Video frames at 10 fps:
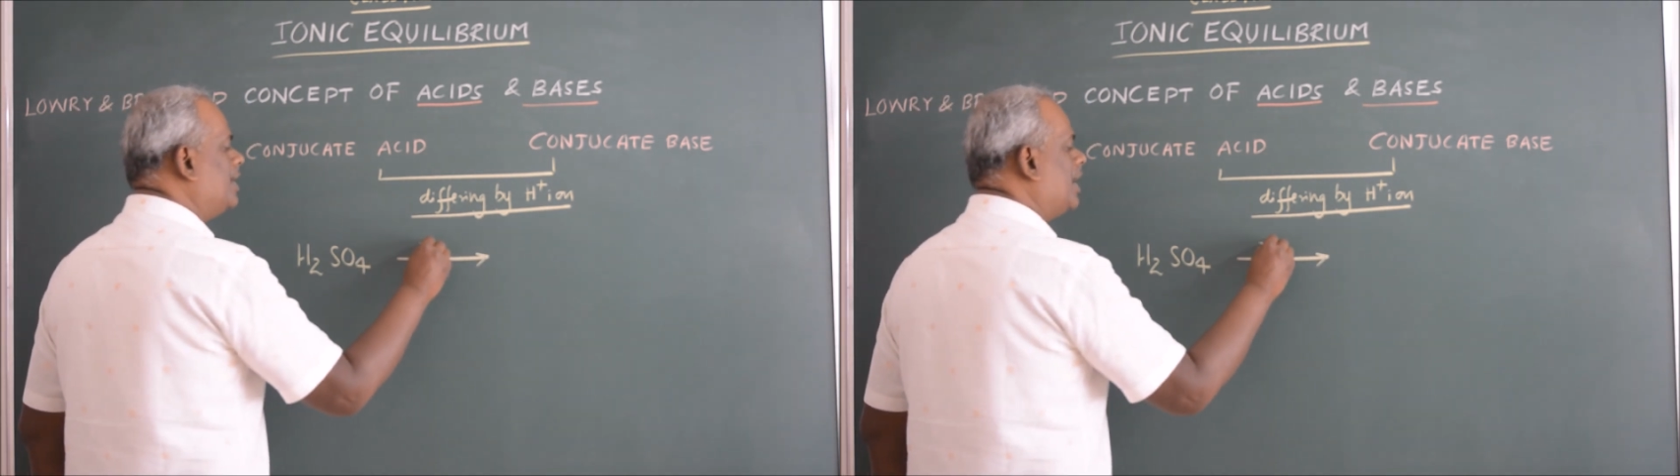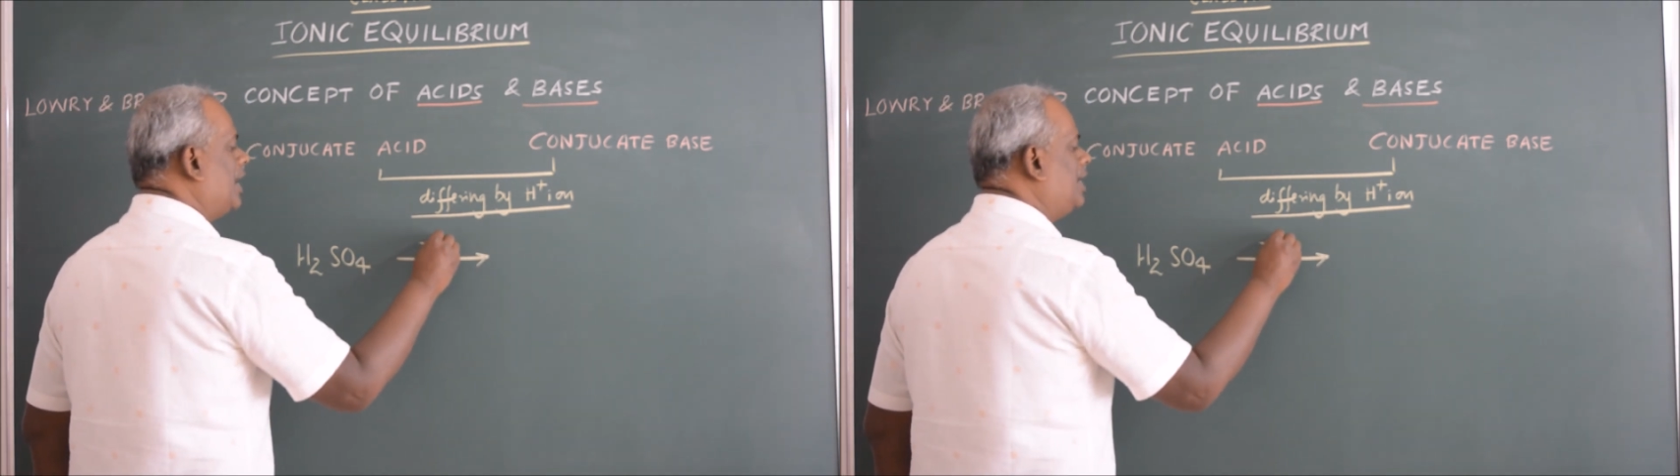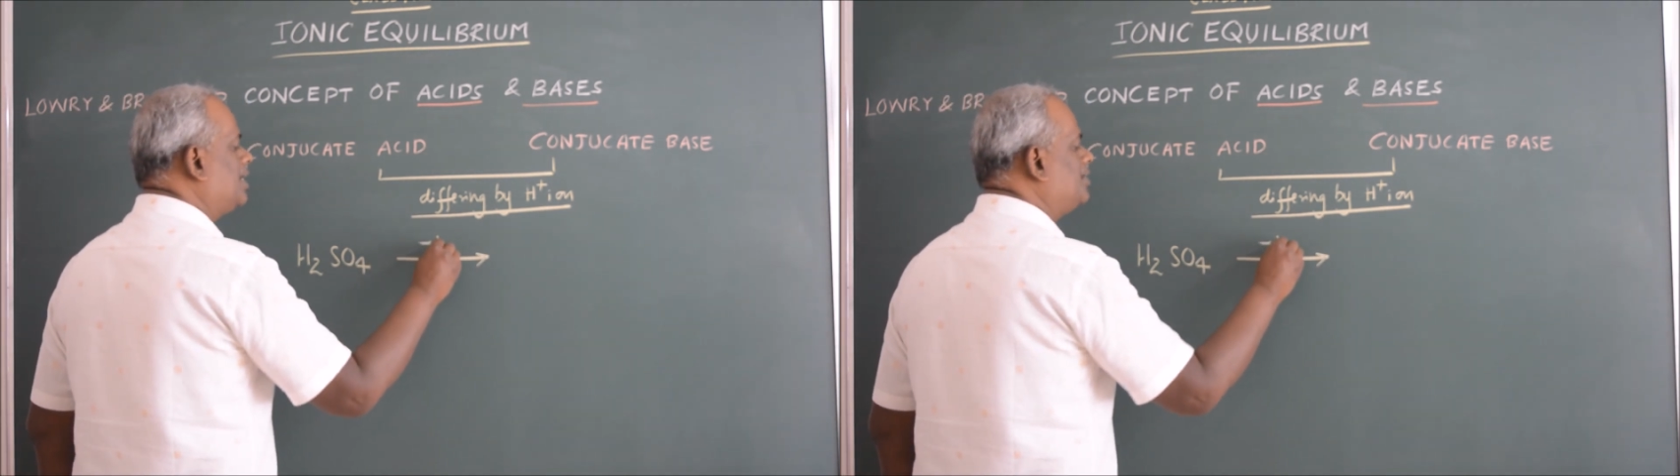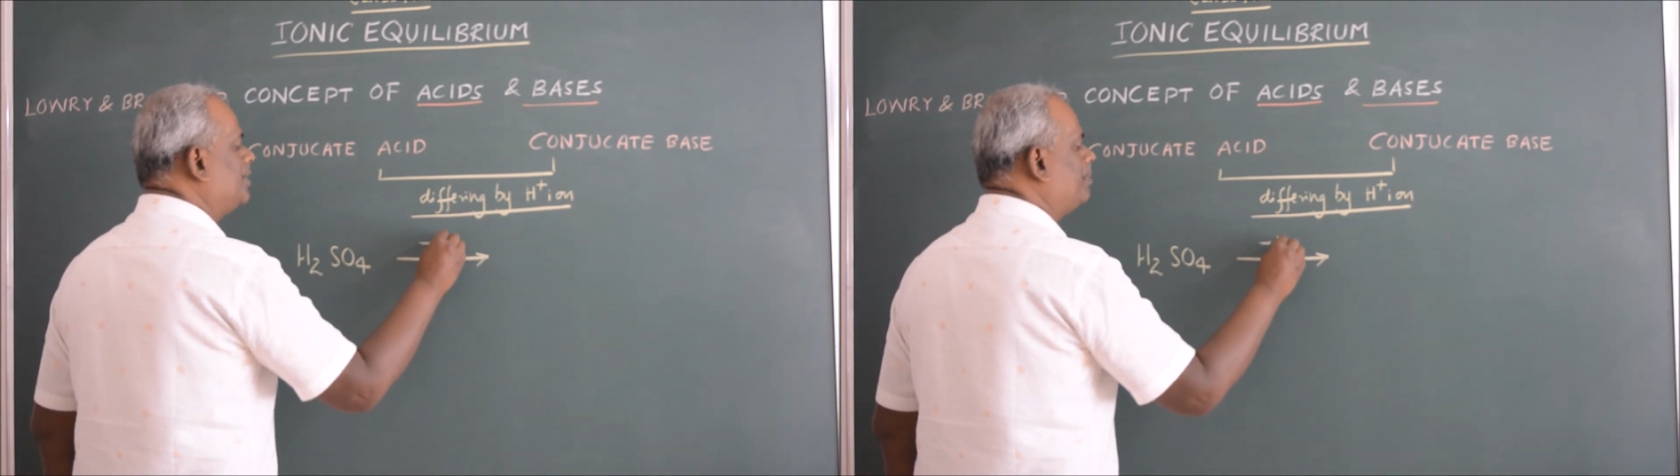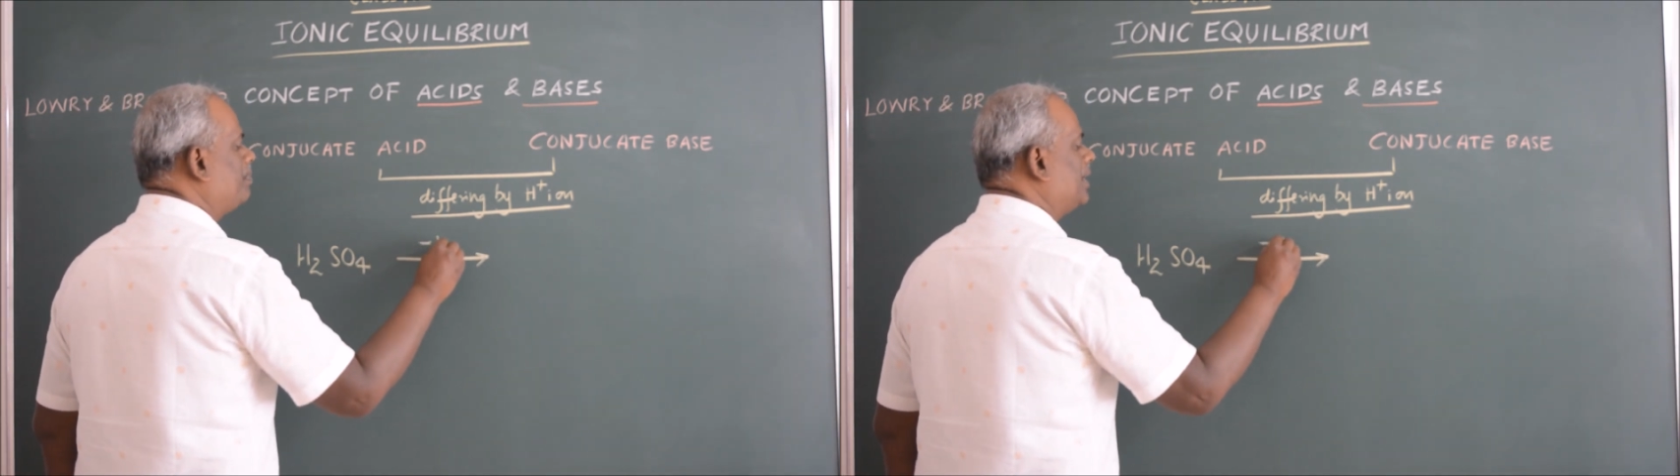a
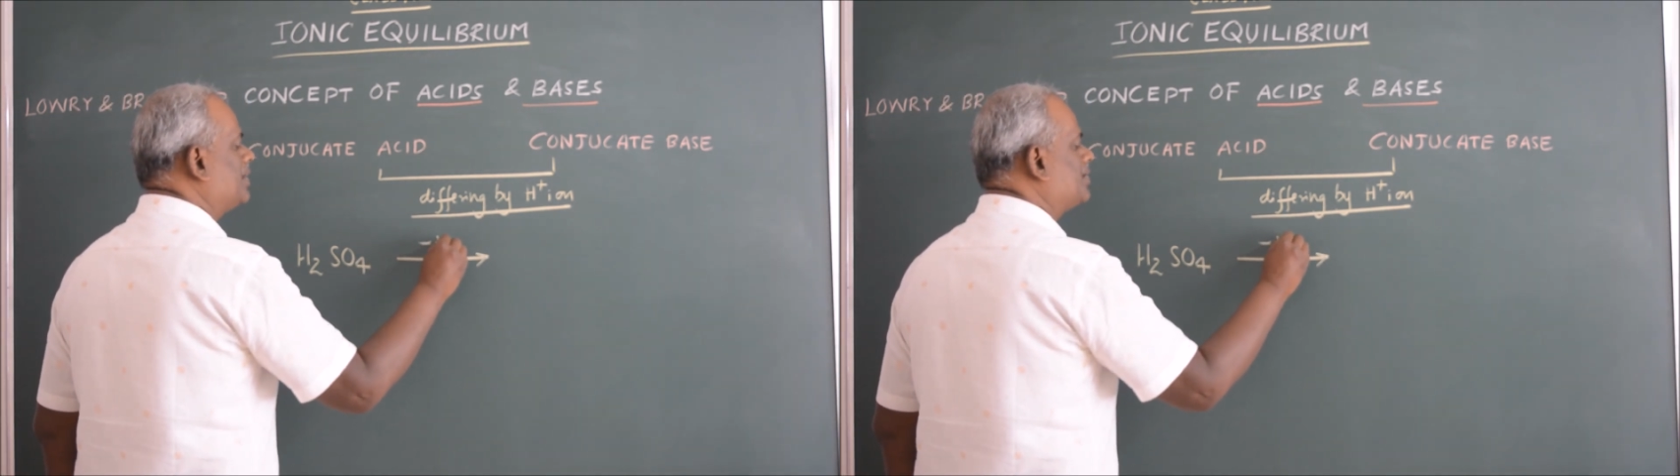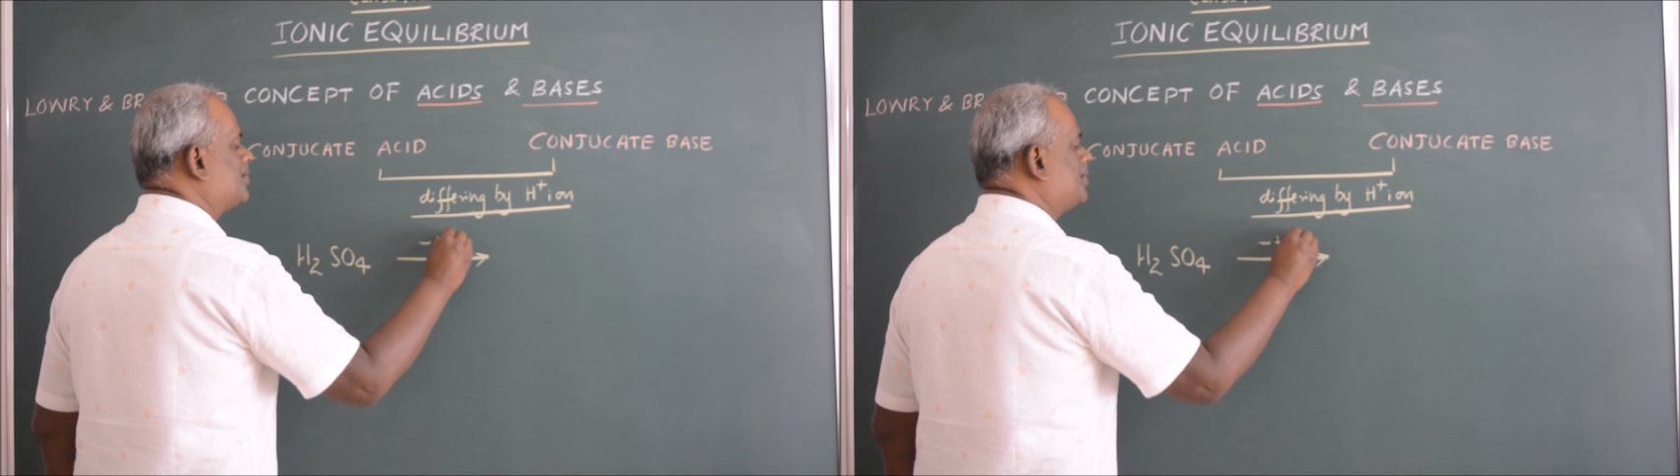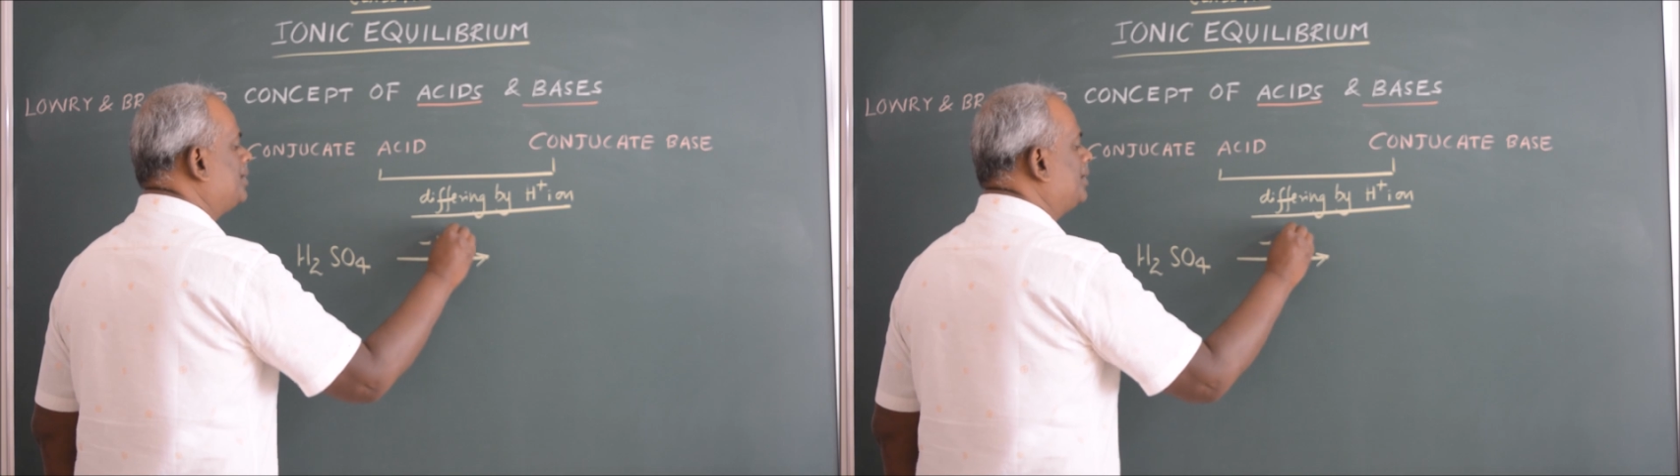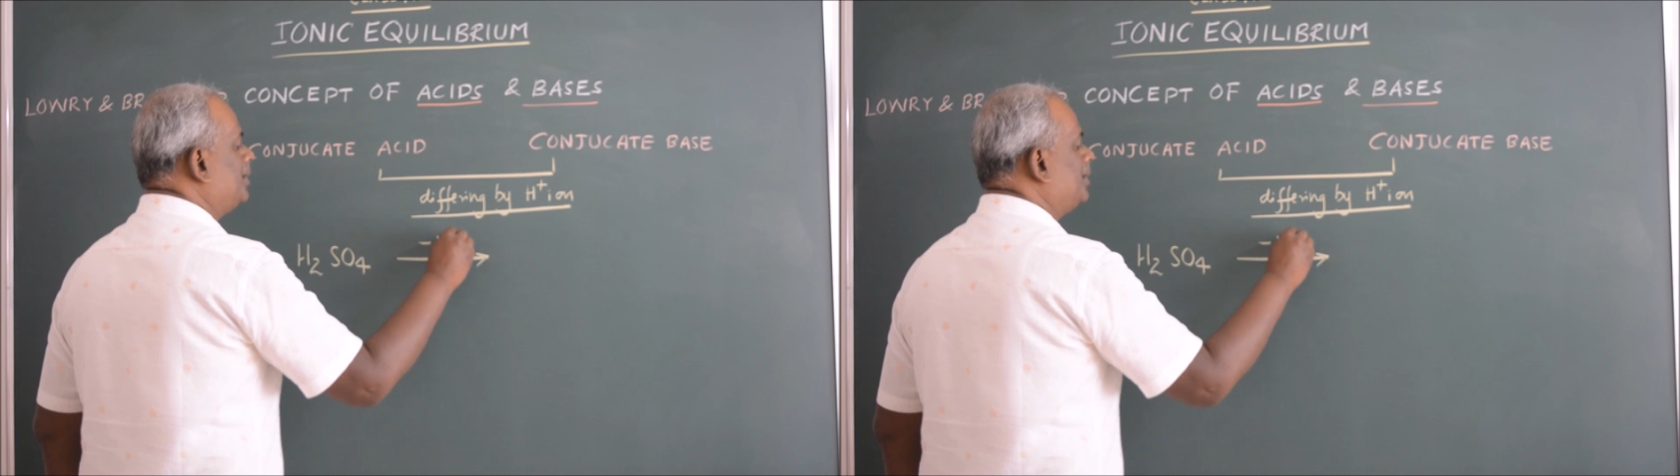hydrogen plus,